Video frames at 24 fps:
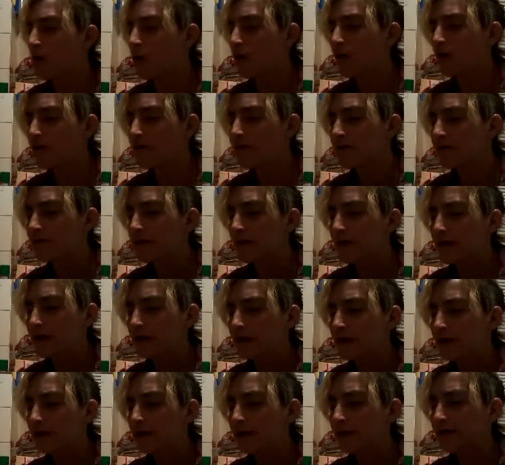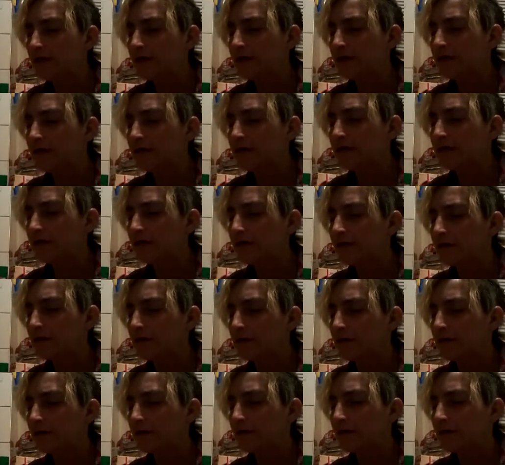R E
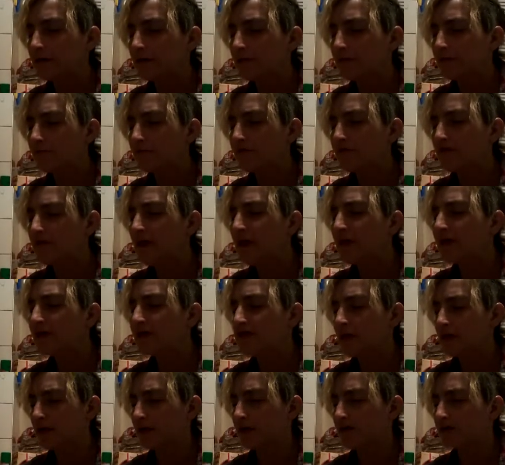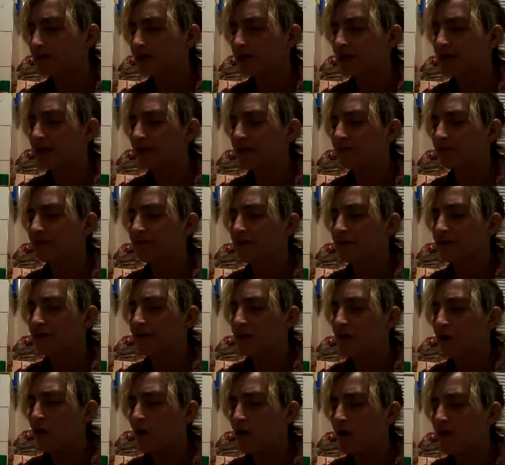Relia shave.
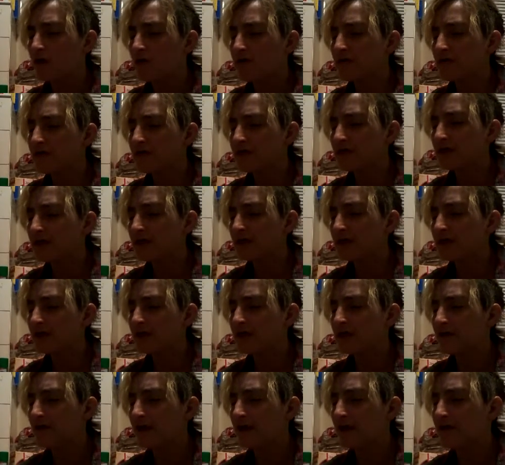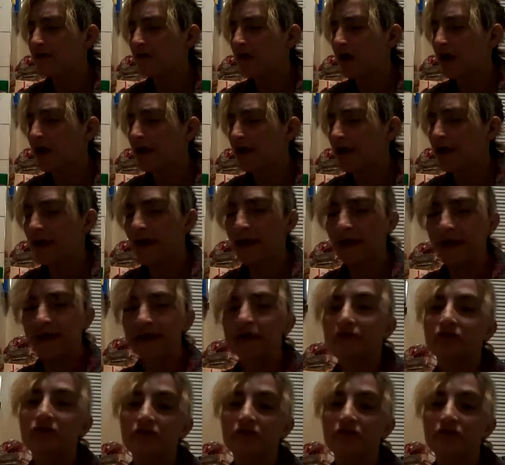R E L I A